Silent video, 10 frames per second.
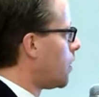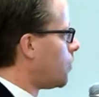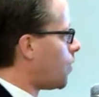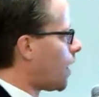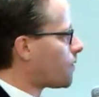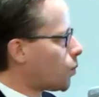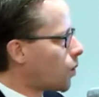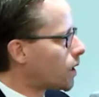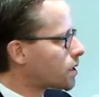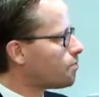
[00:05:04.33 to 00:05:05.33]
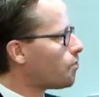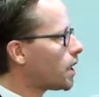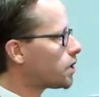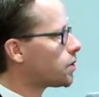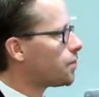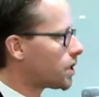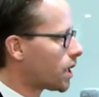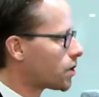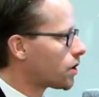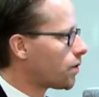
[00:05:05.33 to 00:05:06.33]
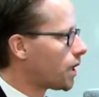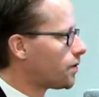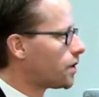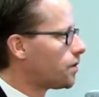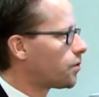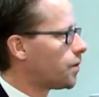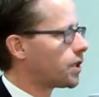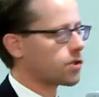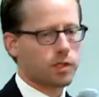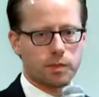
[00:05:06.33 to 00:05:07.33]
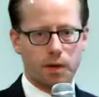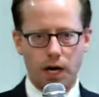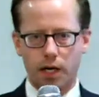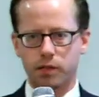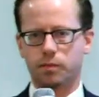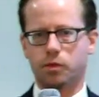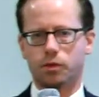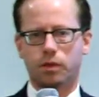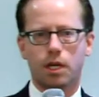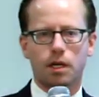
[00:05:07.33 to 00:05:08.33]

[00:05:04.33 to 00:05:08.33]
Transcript: You want as much potentially relevant information as possible